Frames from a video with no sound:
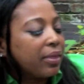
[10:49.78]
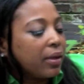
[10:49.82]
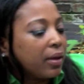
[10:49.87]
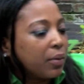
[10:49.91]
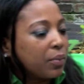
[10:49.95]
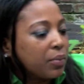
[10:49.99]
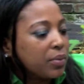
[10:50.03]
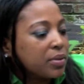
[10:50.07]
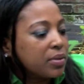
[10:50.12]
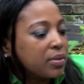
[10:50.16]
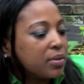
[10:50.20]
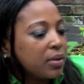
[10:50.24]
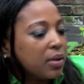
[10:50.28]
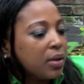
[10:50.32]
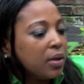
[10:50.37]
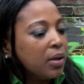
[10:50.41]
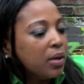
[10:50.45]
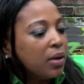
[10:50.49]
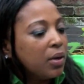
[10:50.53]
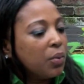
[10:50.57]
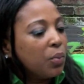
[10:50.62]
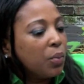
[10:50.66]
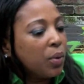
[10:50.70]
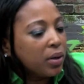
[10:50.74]
think was
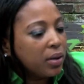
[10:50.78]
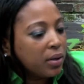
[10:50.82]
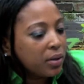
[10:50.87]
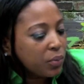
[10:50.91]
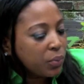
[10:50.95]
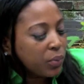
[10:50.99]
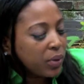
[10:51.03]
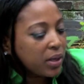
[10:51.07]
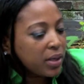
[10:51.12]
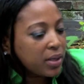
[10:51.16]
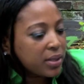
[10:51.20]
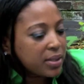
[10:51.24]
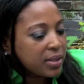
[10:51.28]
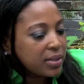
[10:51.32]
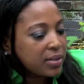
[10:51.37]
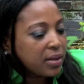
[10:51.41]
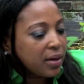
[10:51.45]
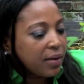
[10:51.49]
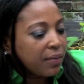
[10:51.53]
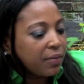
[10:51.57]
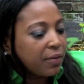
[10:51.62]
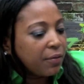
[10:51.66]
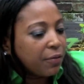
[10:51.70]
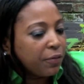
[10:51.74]
one of the weaknesses
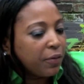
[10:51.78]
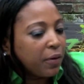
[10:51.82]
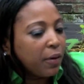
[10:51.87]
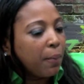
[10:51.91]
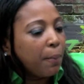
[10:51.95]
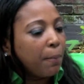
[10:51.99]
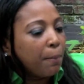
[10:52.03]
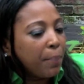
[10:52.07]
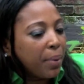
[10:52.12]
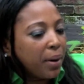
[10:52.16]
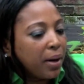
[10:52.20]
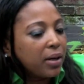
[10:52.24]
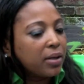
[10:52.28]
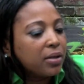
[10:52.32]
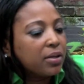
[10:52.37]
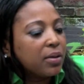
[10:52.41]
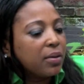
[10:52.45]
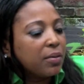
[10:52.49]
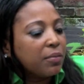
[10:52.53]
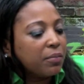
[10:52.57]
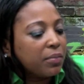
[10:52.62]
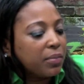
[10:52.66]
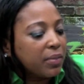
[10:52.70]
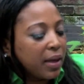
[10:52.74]
of the film, but
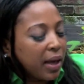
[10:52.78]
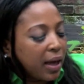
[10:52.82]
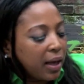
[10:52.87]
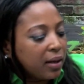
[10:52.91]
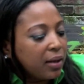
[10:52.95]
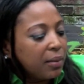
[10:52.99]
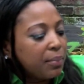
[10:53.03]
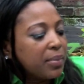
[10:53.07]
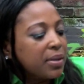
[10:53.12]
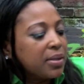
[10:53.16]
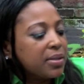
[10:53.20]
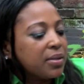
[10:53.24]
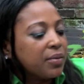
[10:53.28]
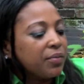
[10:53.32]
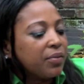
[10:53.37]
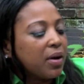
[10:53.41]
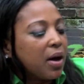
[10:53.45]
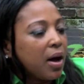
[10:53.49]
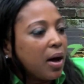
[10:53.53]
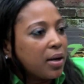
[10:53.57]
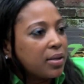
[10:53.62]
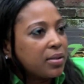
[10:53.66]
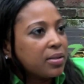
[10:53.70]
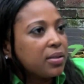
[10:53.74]
the elements of
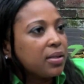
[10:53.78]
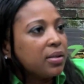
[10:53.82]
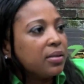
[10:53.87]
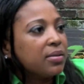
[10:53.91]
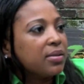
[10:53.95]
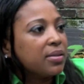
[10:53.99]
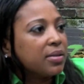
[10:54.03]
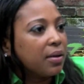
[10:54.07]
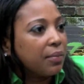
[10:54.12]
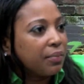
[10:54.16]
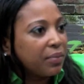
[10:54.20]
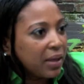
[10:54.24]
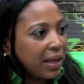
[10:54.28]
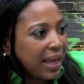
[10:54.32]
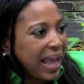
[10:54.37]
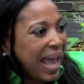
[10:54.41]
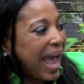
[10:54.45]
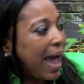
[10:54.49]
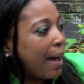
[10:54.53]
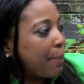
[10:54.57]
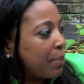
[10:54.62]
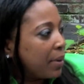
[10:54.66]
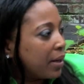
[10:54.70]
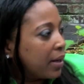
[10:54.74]
constant something
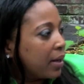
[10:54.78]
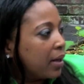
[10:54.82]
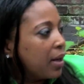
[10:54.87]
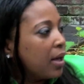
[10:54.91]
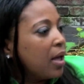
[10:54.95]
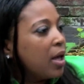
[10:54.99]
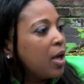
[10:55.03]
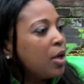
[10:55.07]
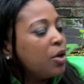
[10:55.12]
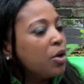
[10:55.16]
happening.